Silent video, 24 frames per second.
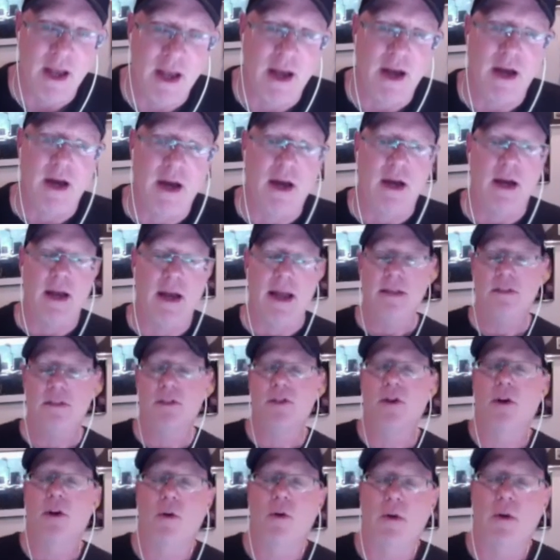And
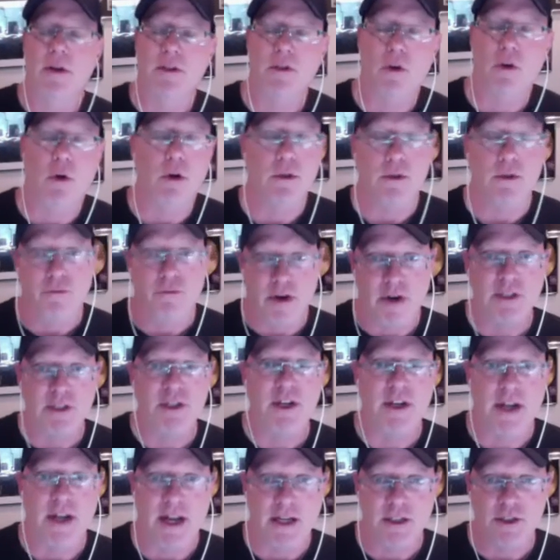so it's called The French
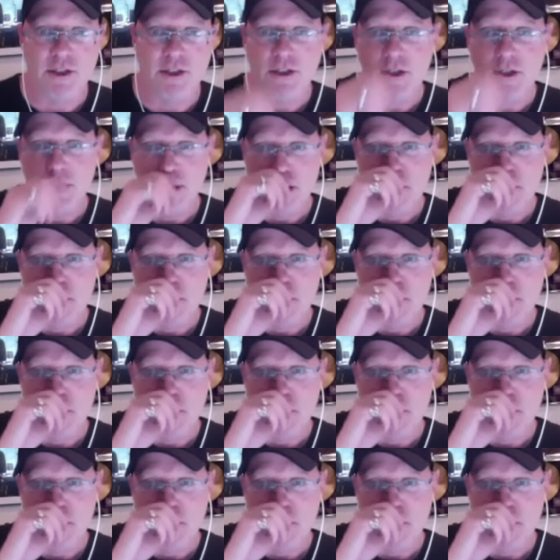Connection.